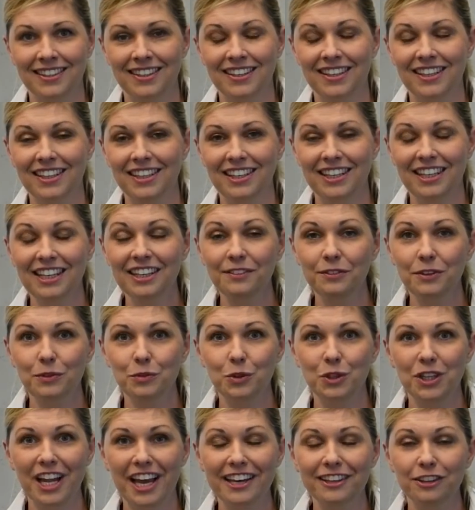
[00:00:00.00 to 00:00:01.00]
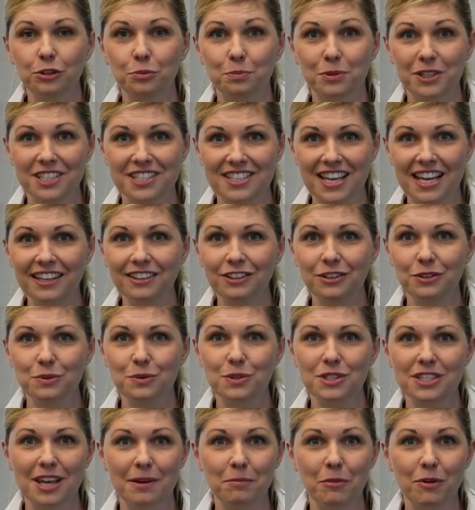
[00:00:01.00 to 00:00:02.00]
Here we would like to present you
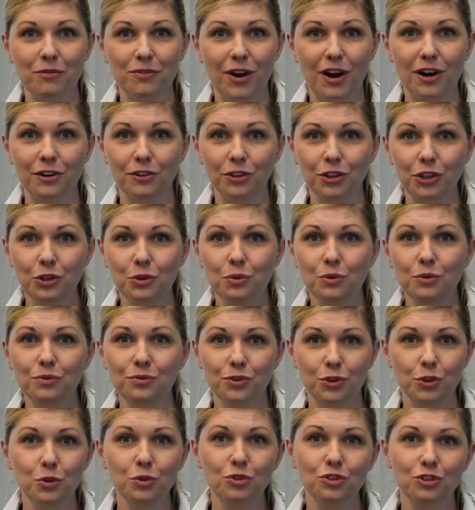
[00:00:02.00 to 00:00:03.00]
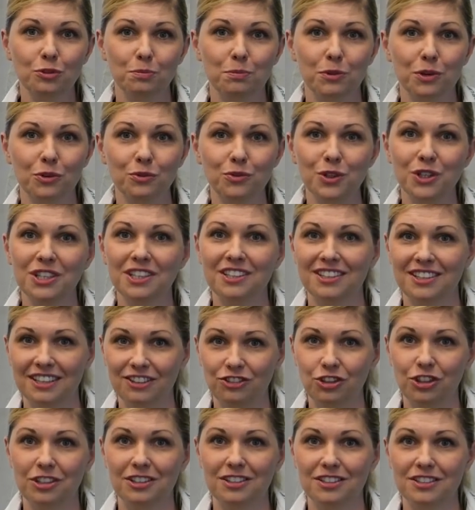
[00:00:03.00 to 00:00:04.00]
some of our new future-proven
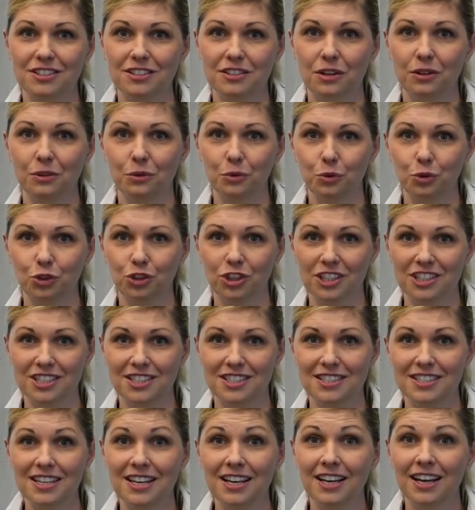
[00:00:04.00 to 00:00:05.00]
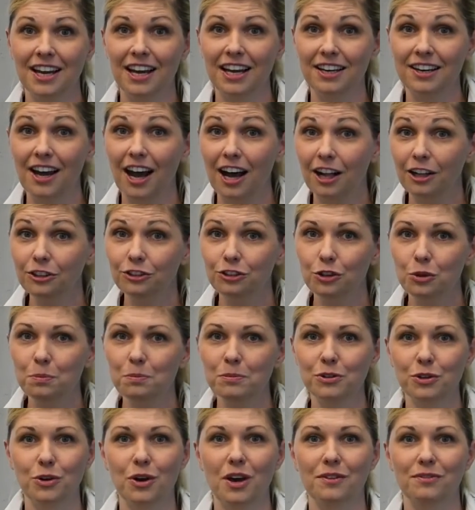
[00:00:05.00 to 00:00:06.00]
digital solutions. At
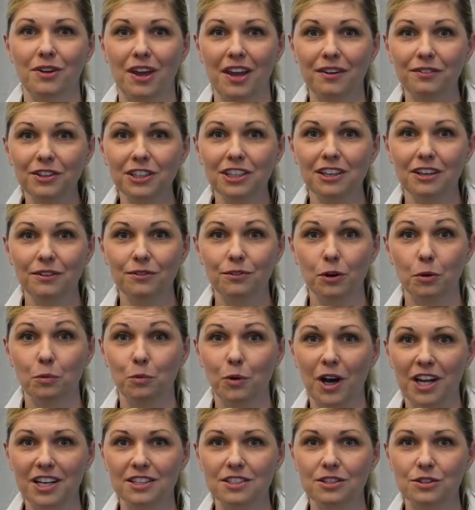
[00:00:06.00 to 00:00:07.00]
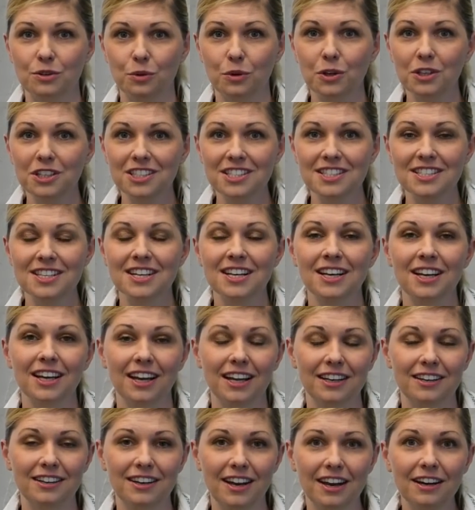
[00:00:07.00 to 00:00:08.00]
Haldrup you have everything from one source,
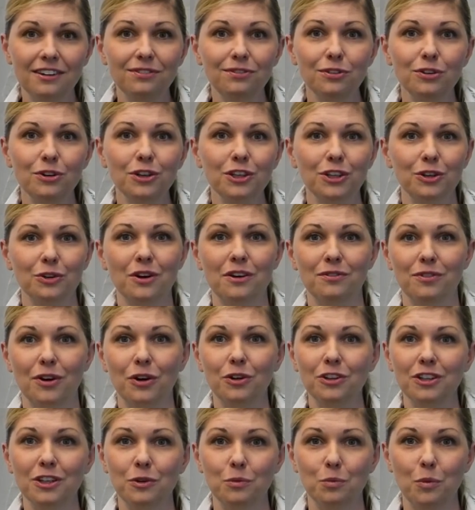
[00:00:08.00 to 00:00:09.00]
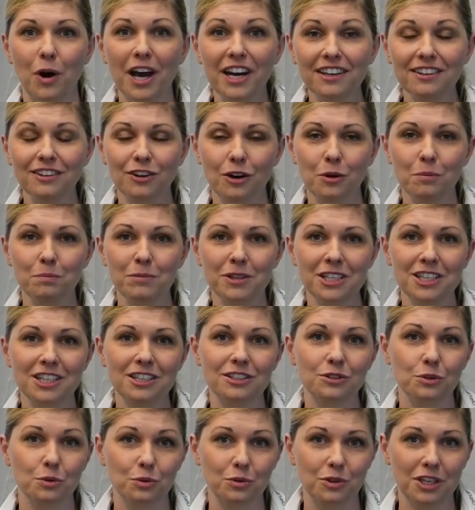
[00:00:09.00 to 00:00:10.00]
and therefore you have only one company
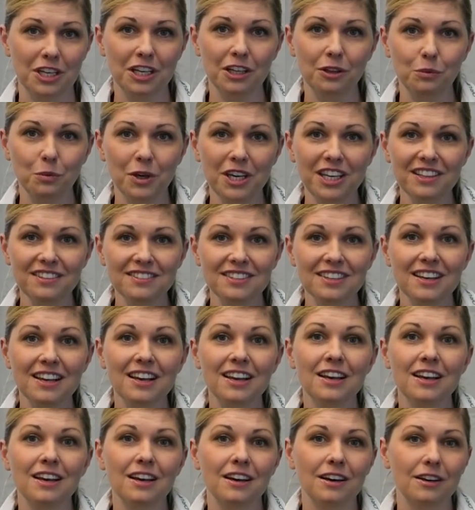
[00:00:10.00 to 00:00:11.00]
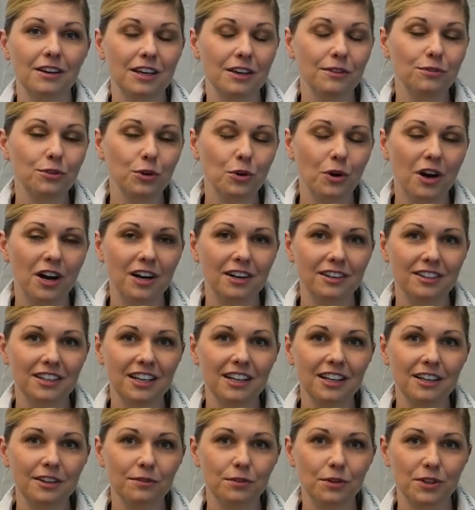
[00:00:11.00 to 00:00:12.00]
to deal with if you are
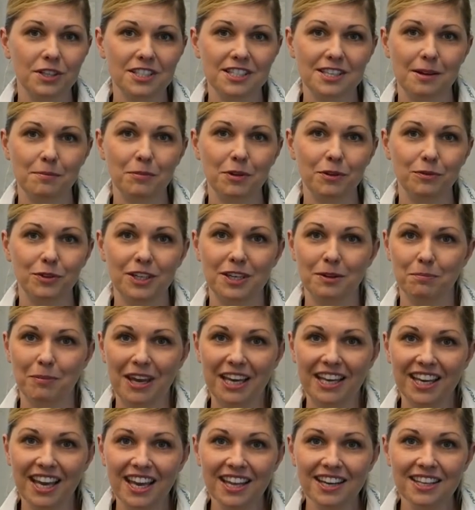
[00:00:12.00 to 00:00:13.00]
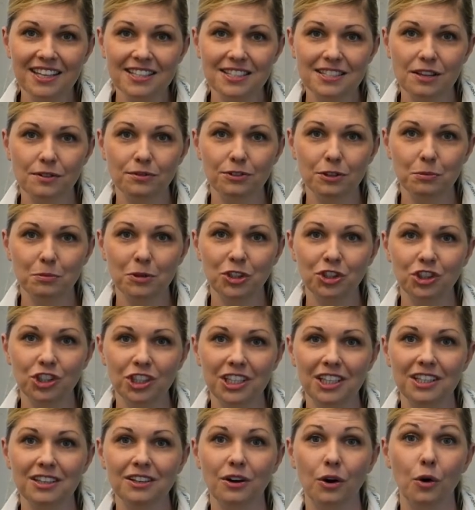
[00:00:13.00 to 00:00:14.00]
dealing, for example, with the mechanics of the
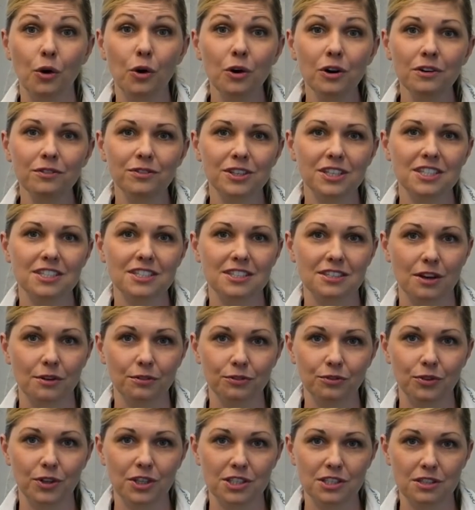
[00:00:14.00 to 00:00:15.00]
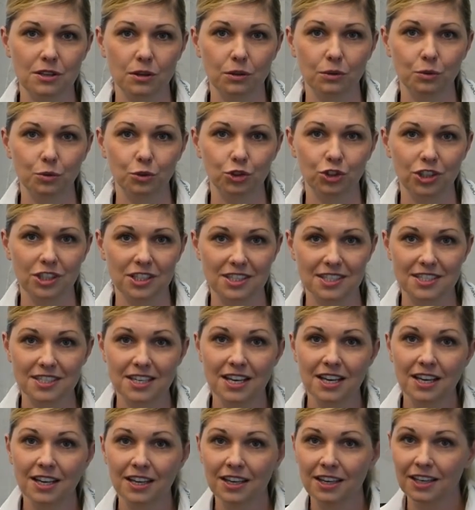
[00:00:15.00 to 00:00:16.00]
machine or with the software solutions.
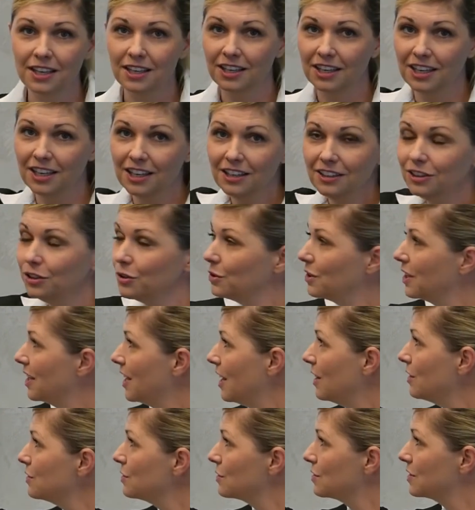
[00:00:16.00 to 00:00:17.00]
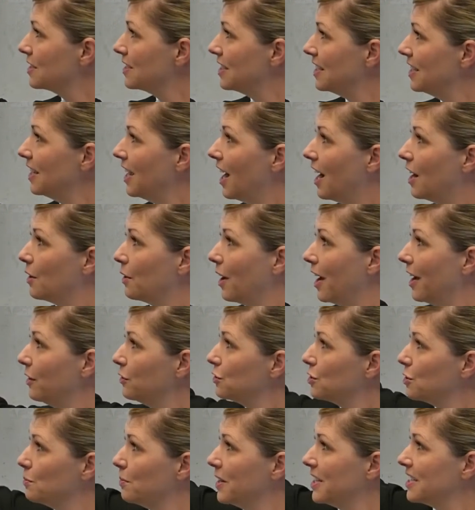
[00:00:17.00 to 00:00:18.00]
Here you can also see our
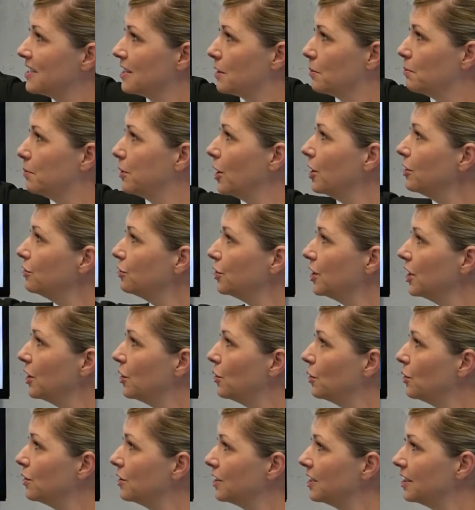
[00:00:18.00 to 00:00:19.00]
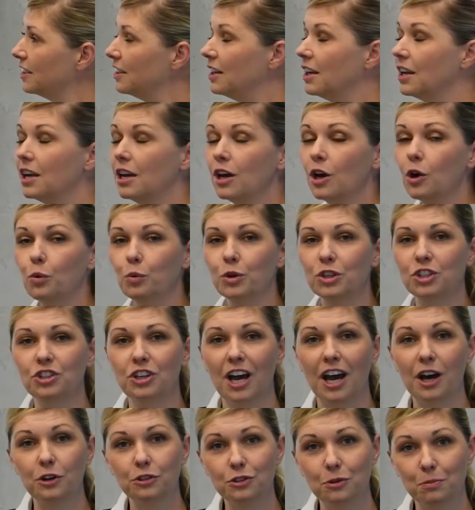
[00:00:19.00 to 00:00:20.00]
automatic plot recorder, which
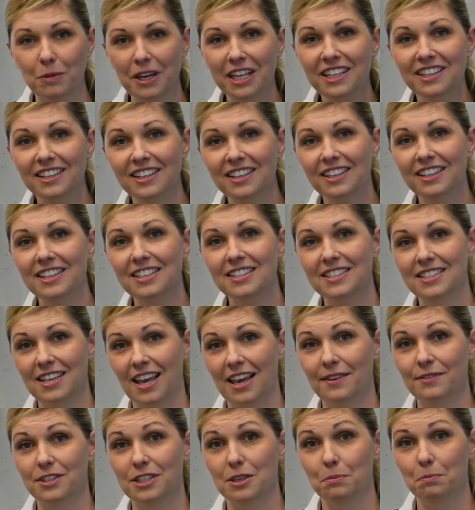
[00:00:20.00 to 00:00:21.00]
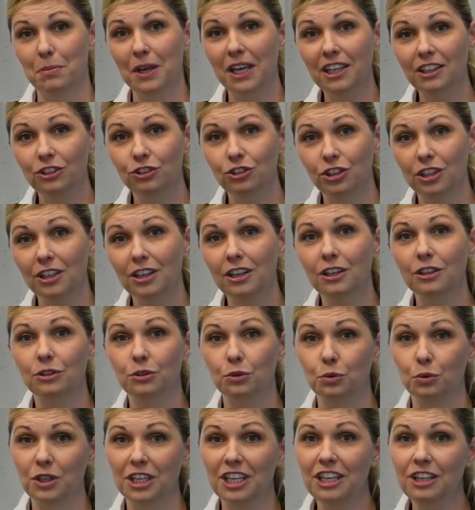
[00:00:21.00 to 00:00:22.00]
automatically saves a picture
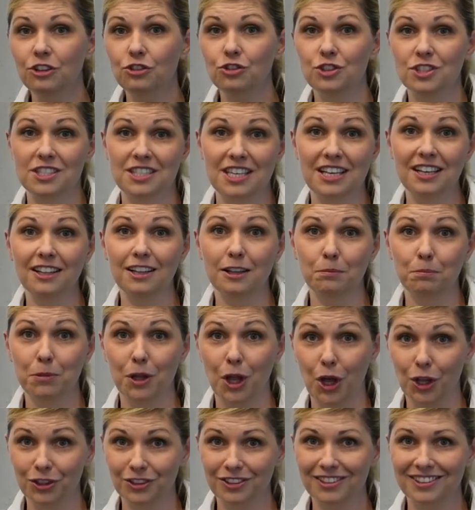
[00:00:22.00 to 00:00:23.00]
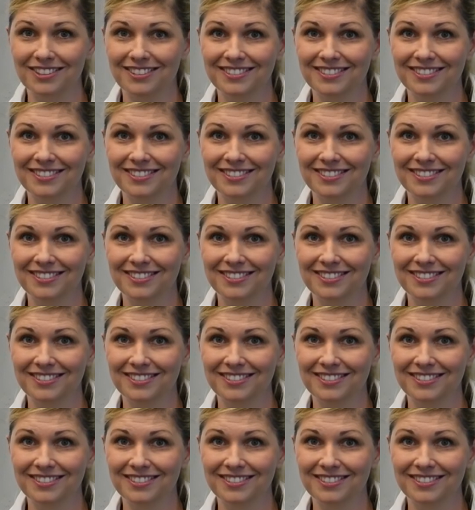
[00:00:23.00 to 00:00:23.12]
to each single plot.